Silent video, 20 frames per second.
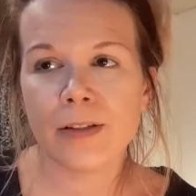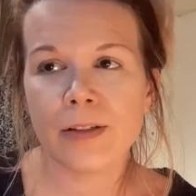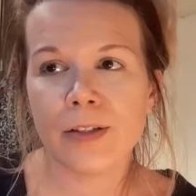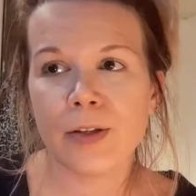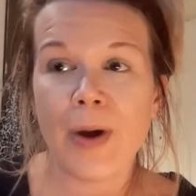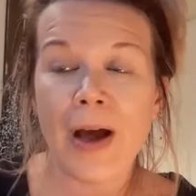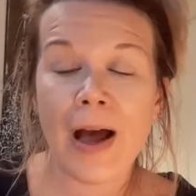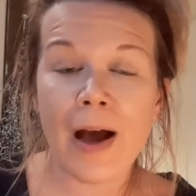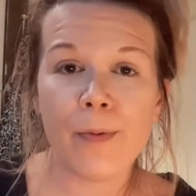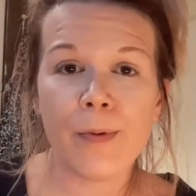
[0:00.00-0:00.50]
So
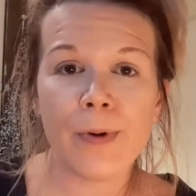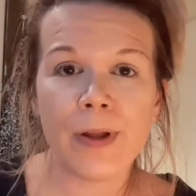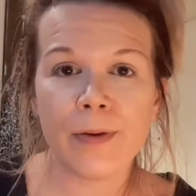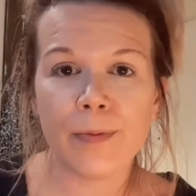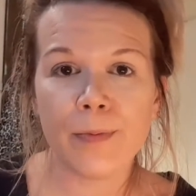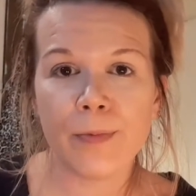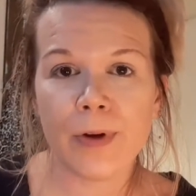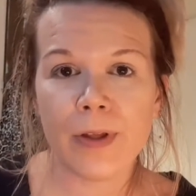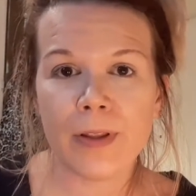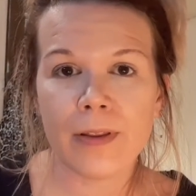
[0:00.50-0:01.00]
I went
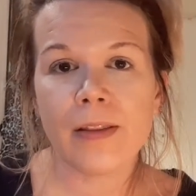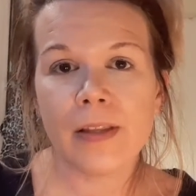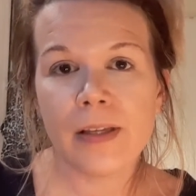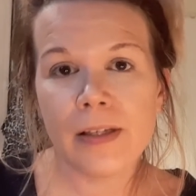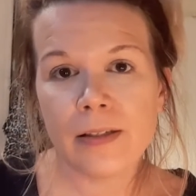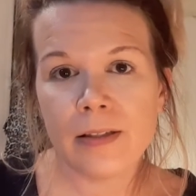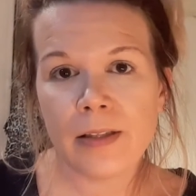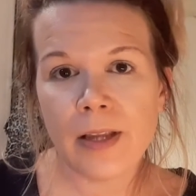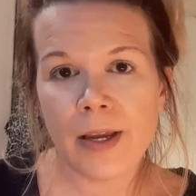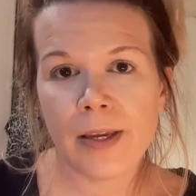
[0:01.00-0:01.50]
with
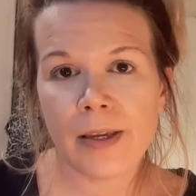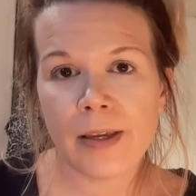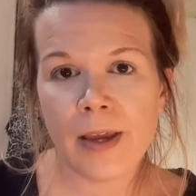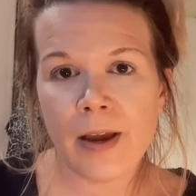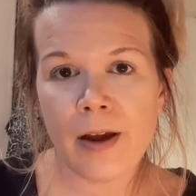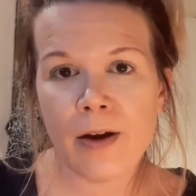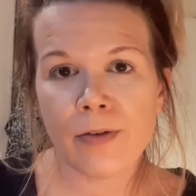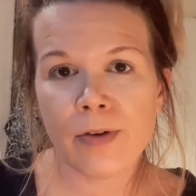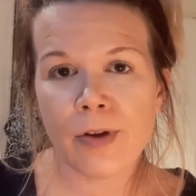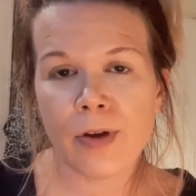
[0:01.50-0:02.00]
this
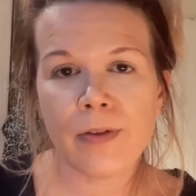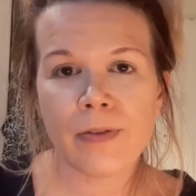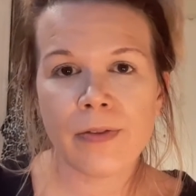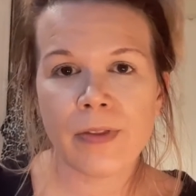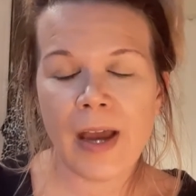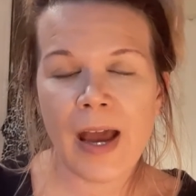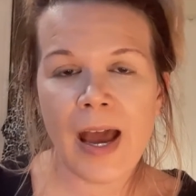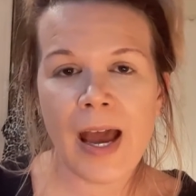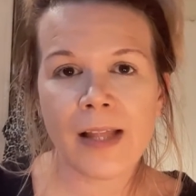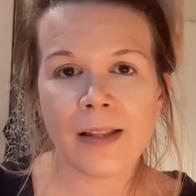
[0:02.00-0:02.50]
nightgown
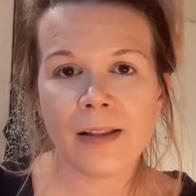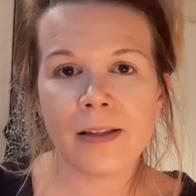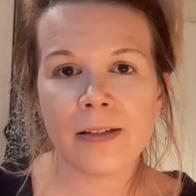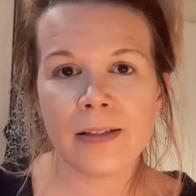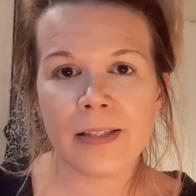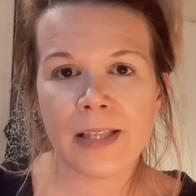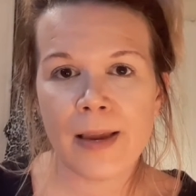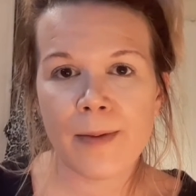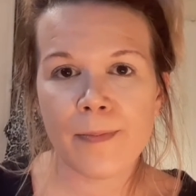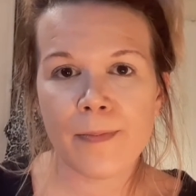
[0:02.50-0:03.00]
that had the
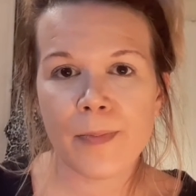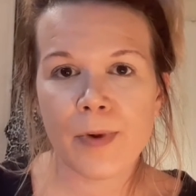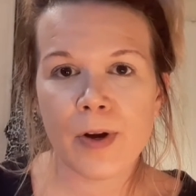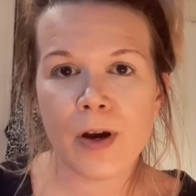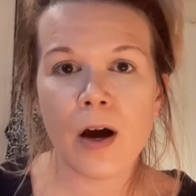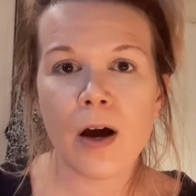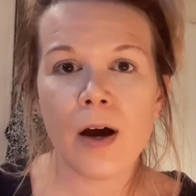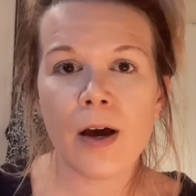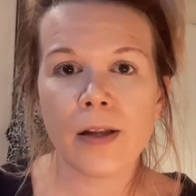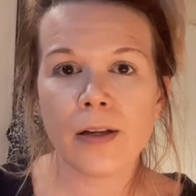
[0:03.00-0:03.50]
same
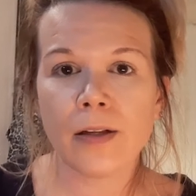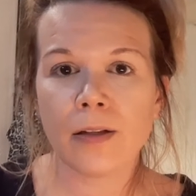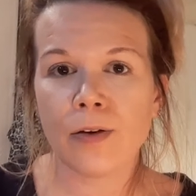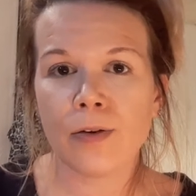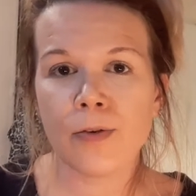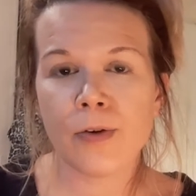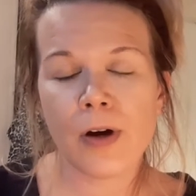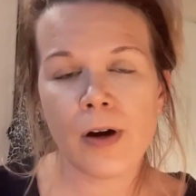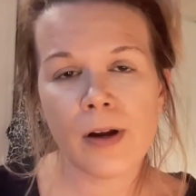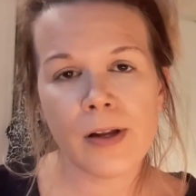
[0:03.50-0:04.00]
cut,
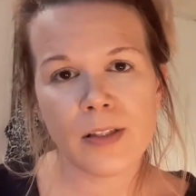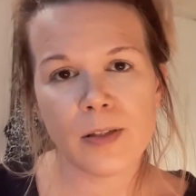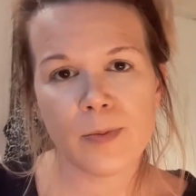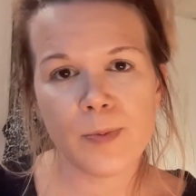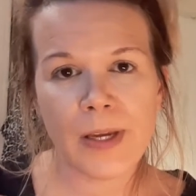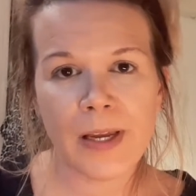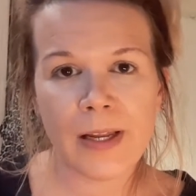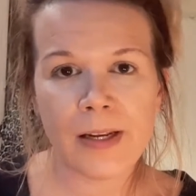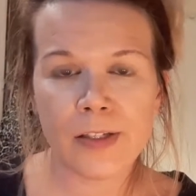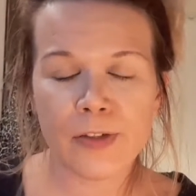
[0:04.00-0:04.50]
low cut,
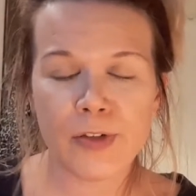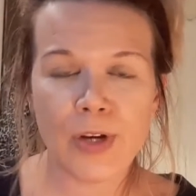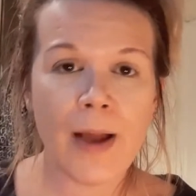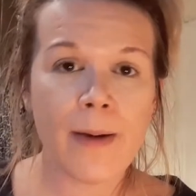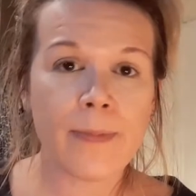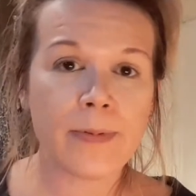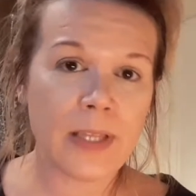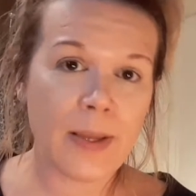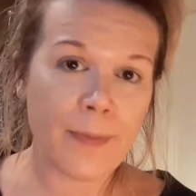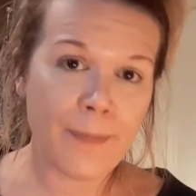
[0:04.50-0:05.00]
spaghetti
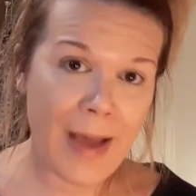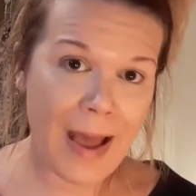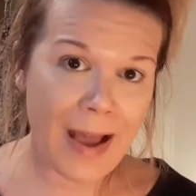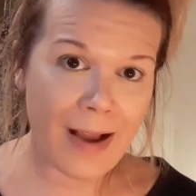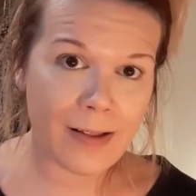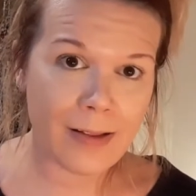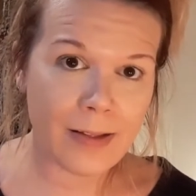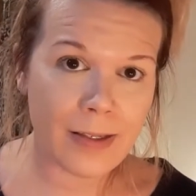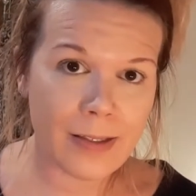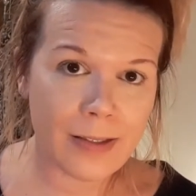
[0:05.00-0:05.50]
straps,
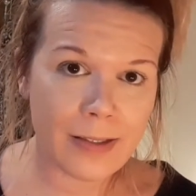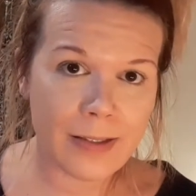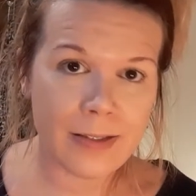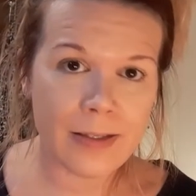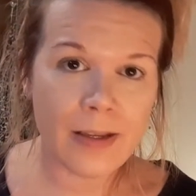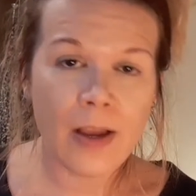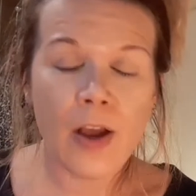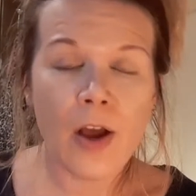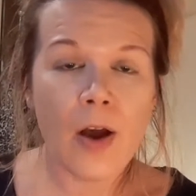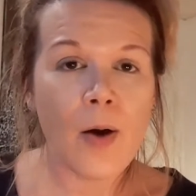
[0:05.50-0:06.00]
backless,
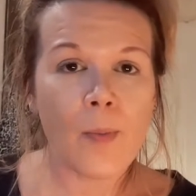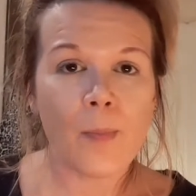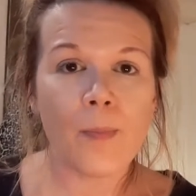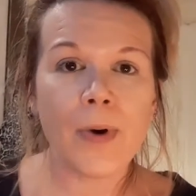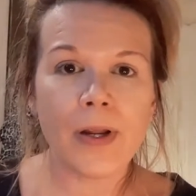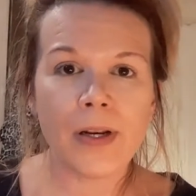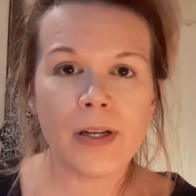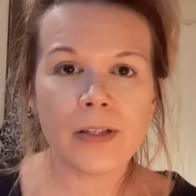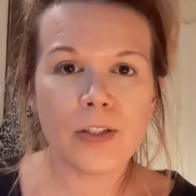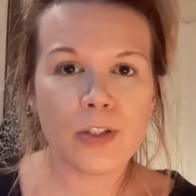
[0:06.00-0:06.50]
but it's